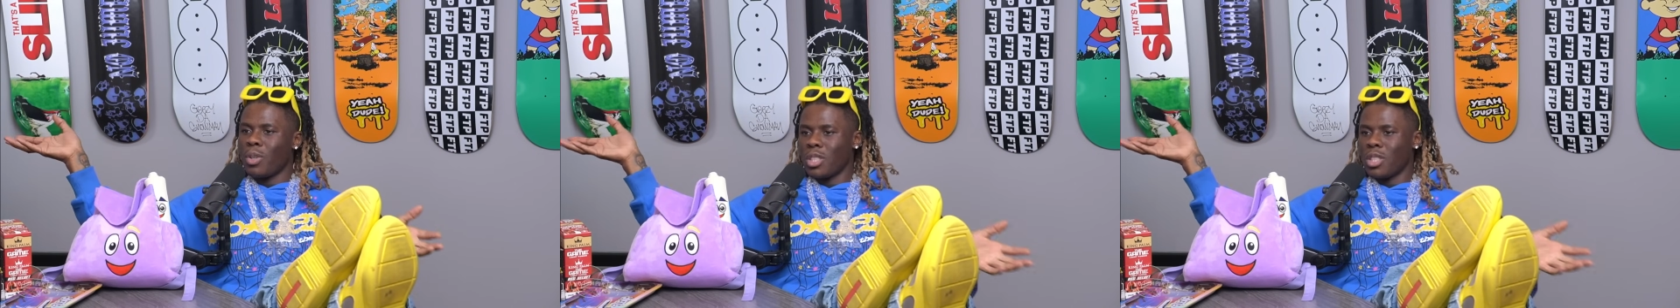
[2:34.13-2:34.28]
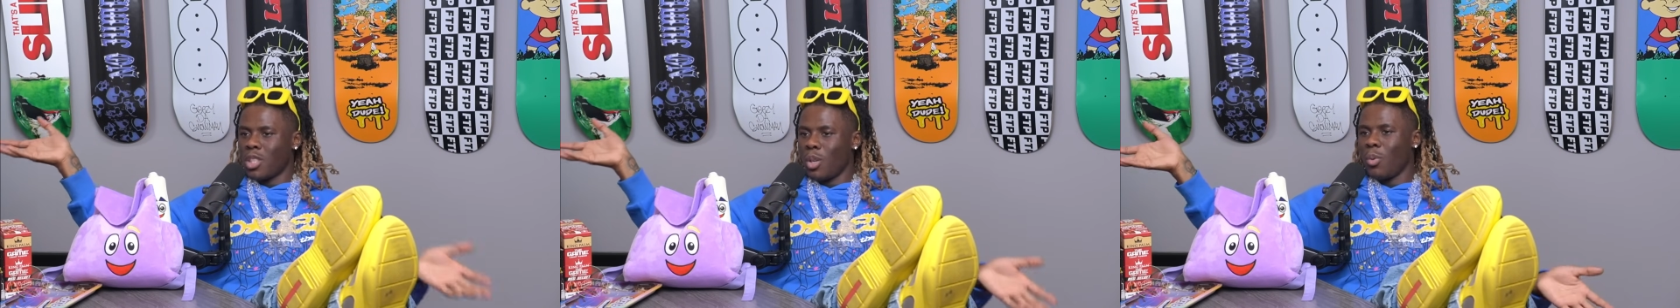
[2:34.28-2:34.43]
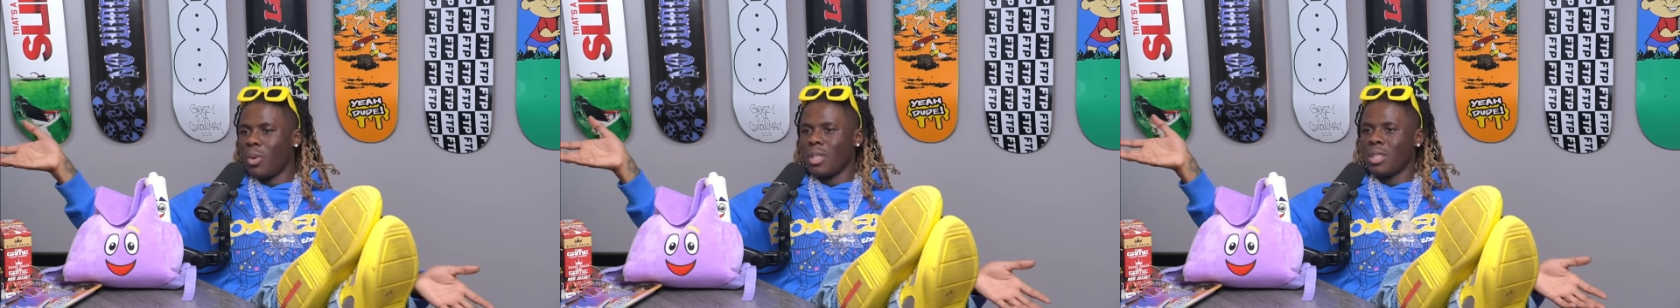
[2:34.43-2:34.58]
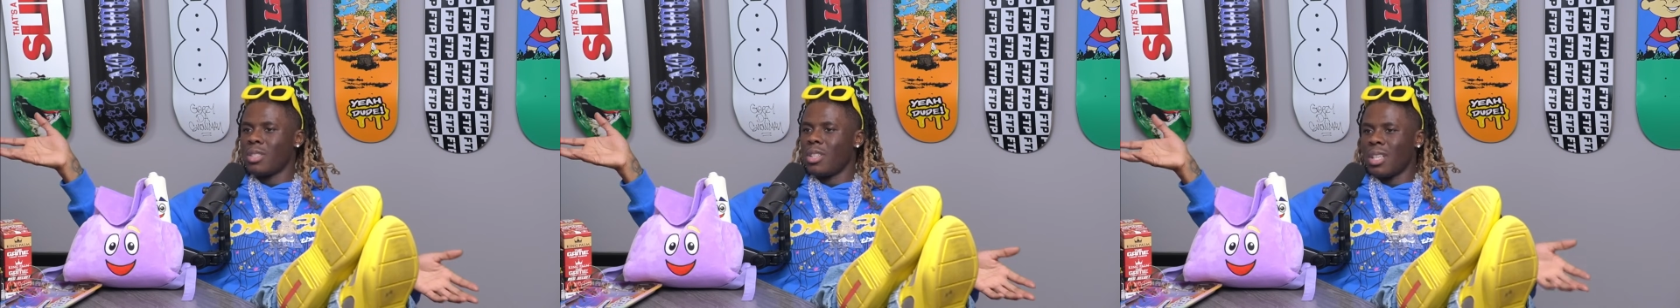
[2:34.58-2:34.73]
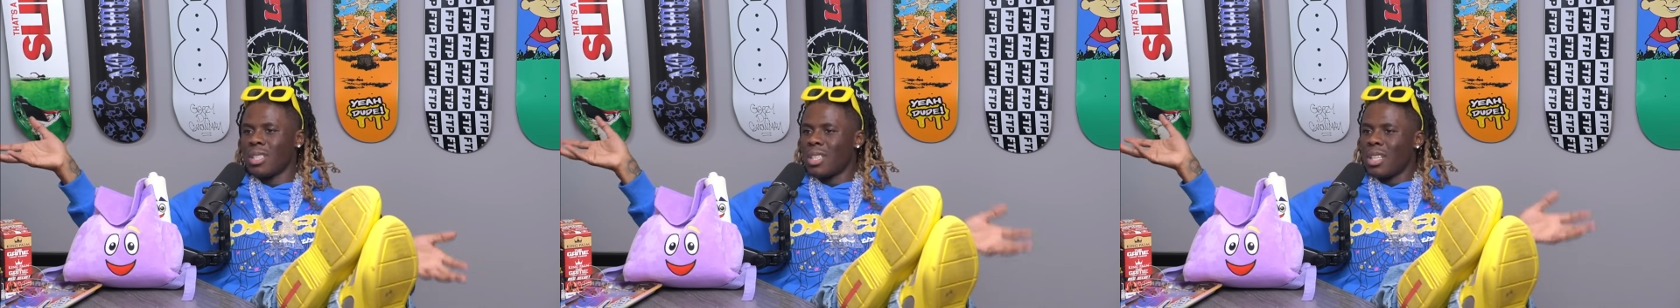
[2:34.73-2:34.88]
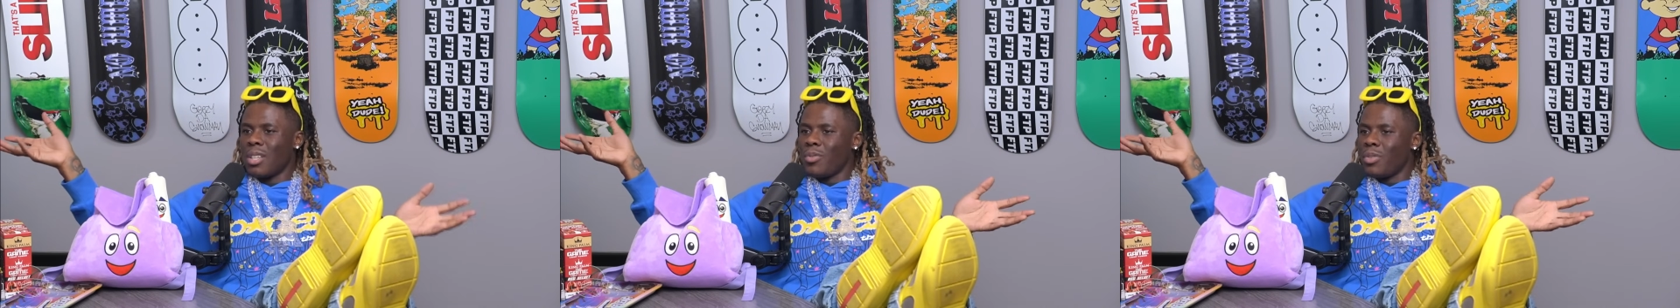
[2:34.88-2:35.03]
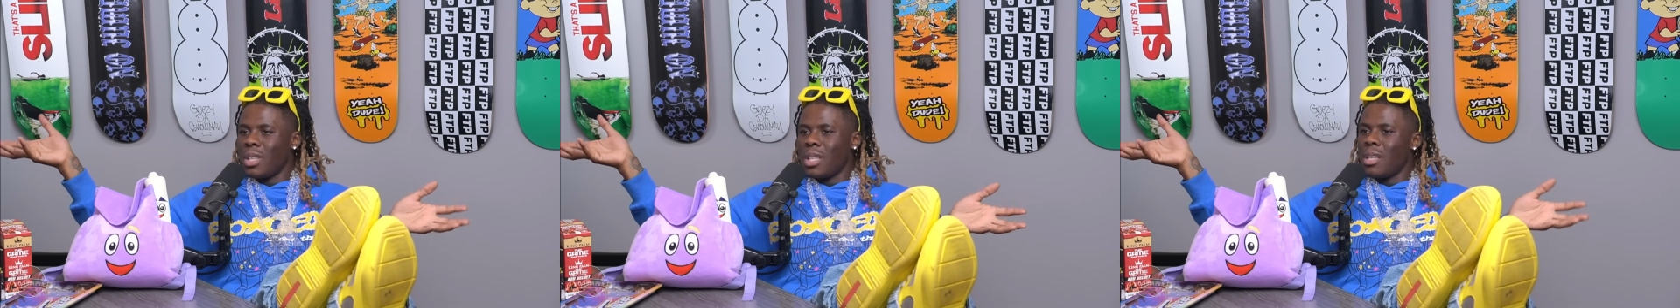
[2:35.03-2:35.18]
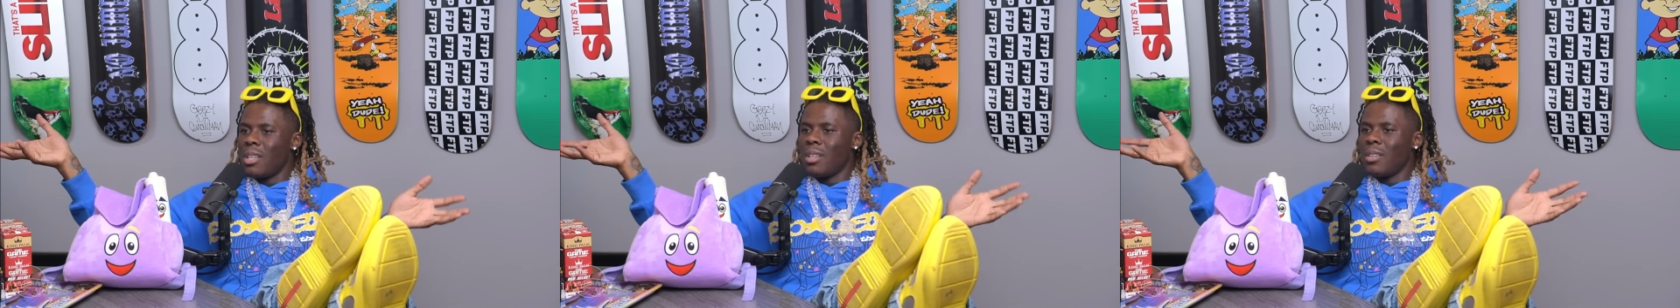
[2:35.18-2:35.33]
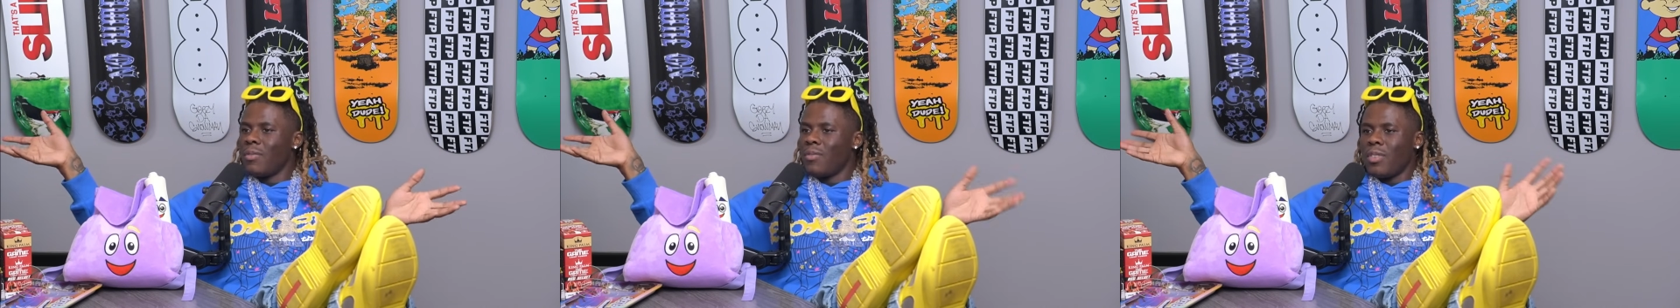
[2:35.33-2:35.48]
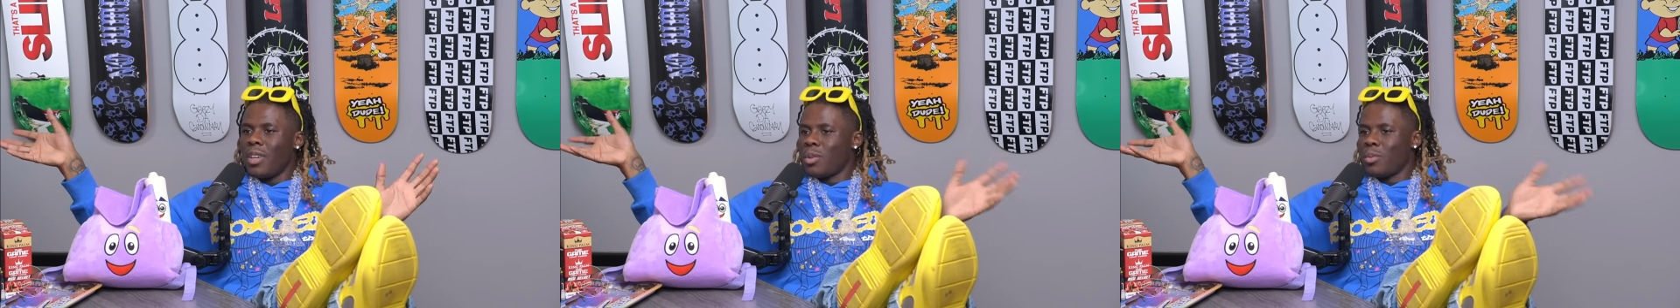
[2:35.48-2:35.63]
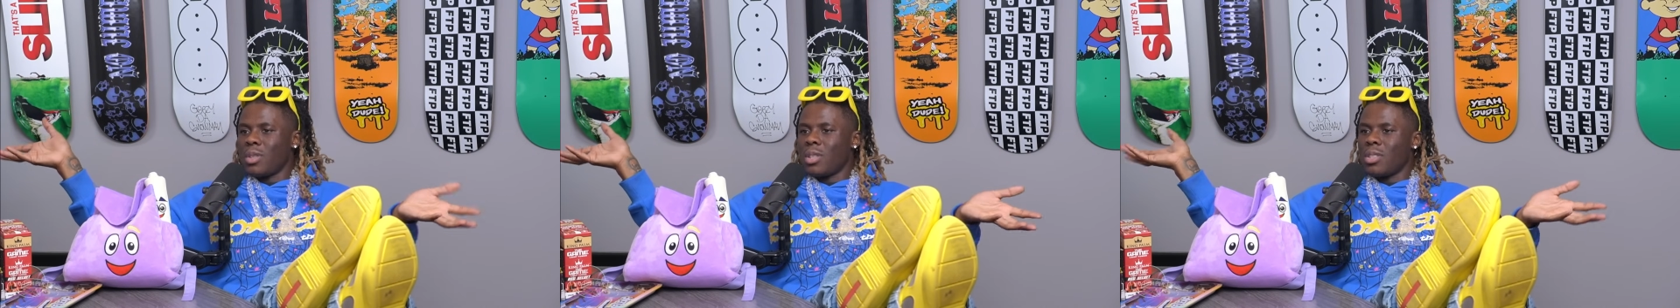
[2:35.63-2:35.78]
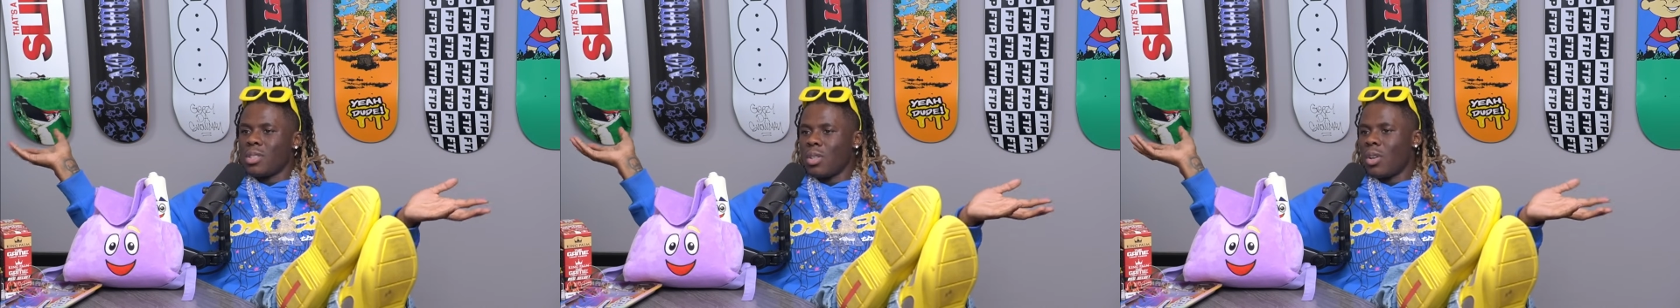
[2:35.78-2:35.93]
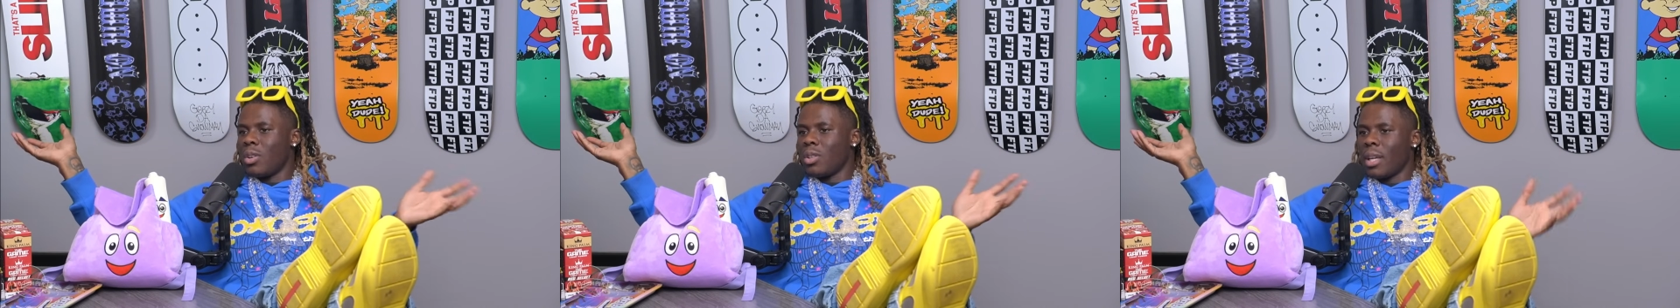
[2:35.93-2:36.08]
someone doesn't really fuck with the
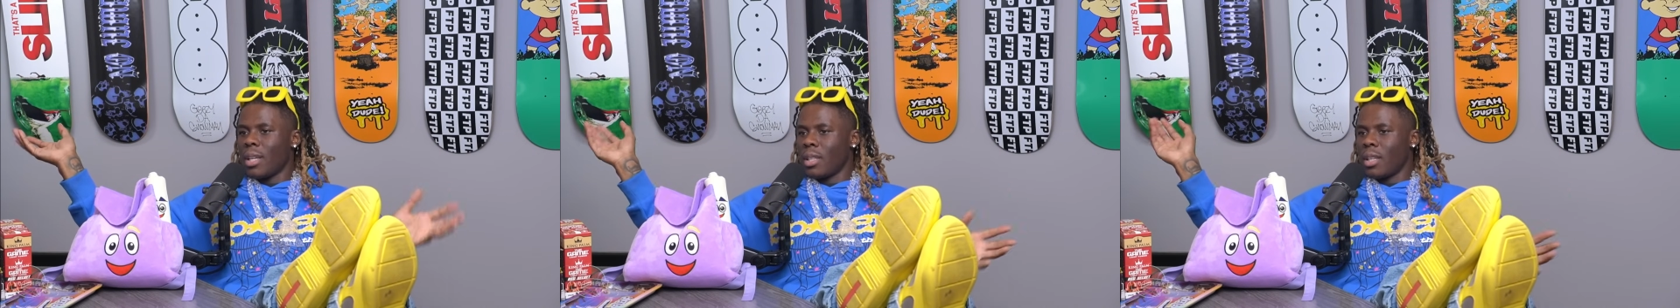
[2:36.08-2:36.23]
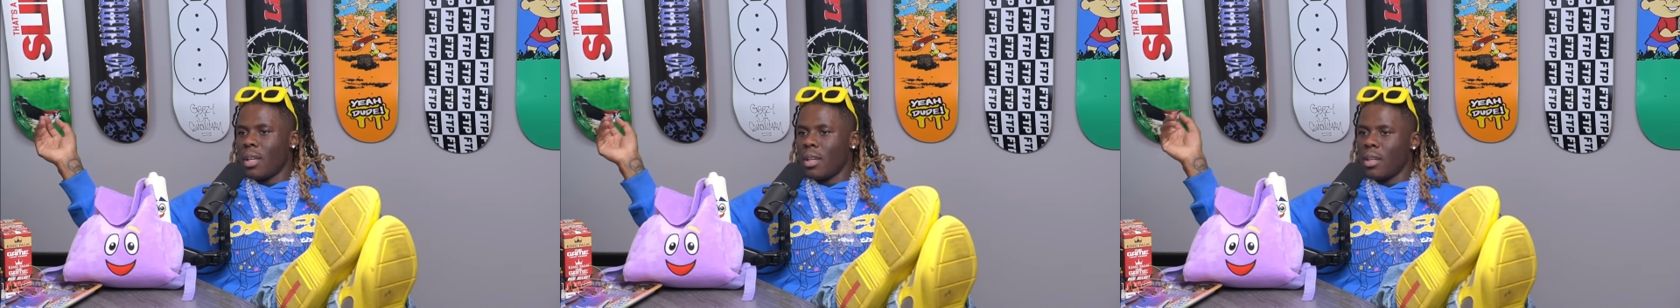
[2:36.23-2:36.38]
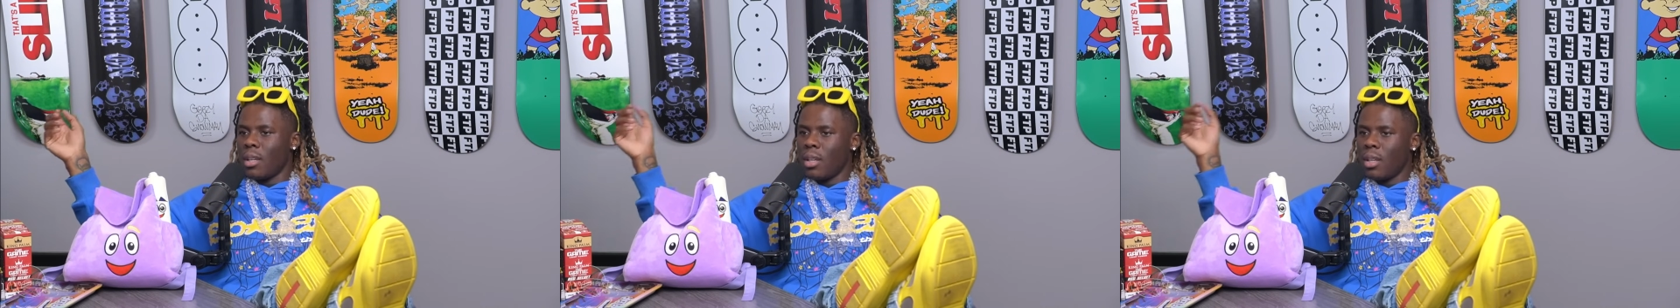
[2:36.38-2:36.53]
song like that.